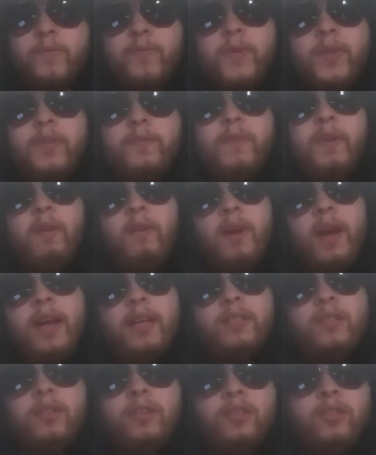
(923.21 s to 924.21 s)
it for this video
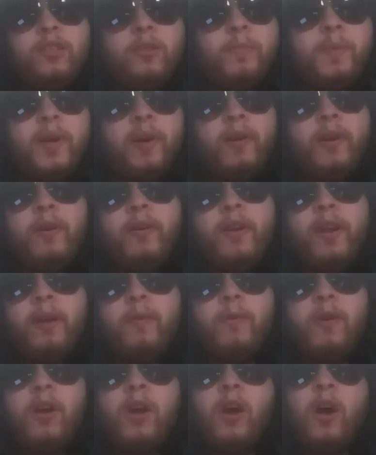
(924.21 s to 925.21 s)
guys. So this is Domingo Hero
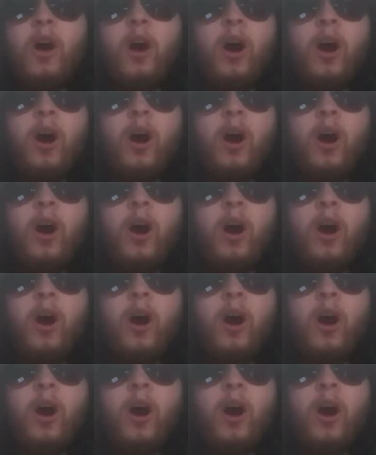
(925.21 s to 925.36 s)
Network.